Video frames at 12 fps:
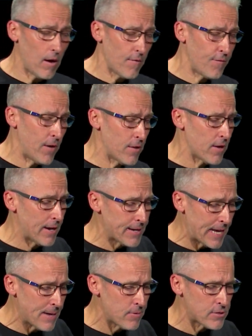Father,
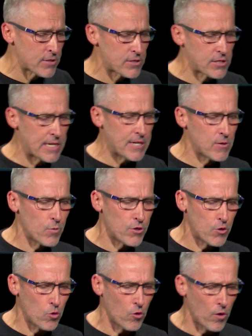enable us to see them with
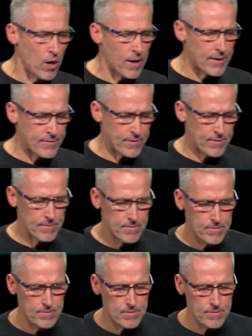your eyes yes.